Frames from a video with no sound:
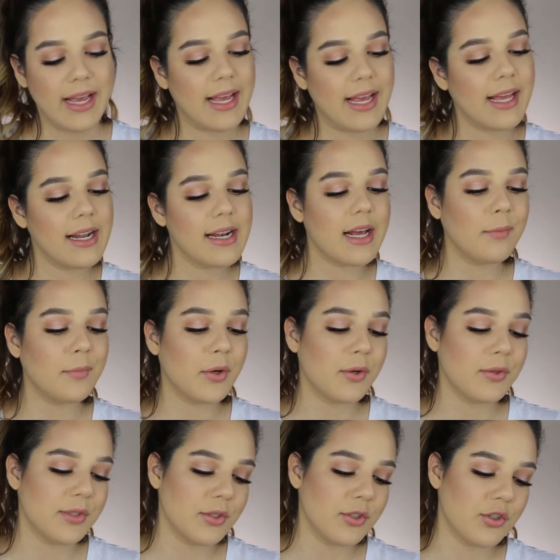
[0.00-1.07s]
And I'm
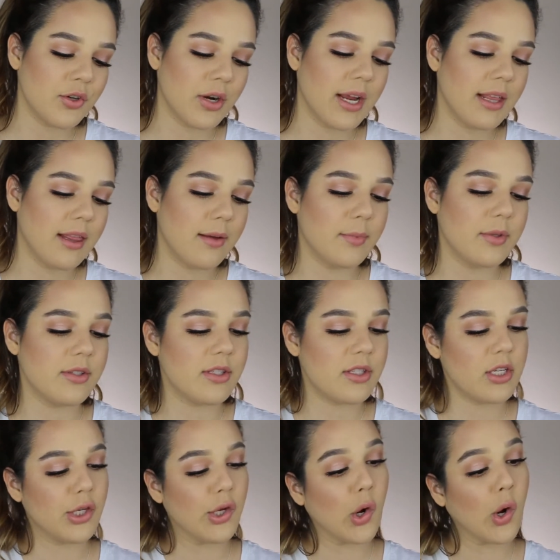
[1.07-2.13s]
also trying the
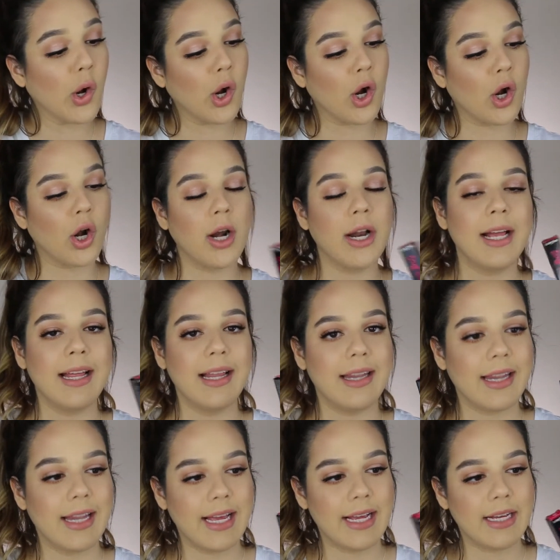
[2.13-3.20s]
Monsieur
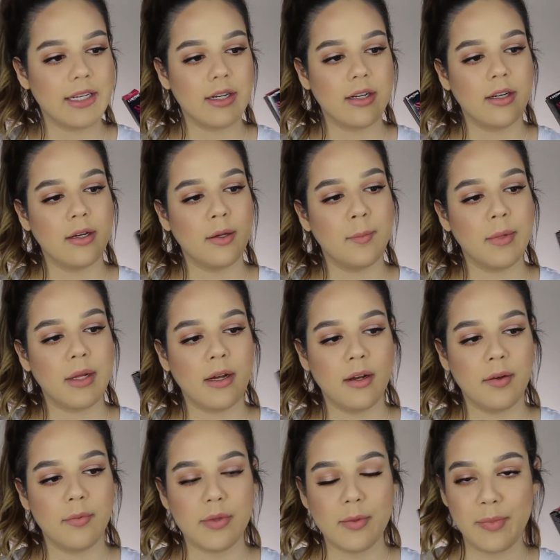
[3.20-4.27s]

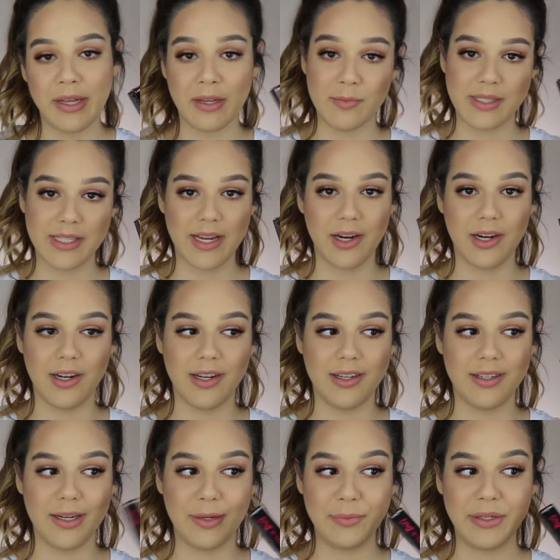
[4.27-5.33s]
Lancome the big mascara. I'm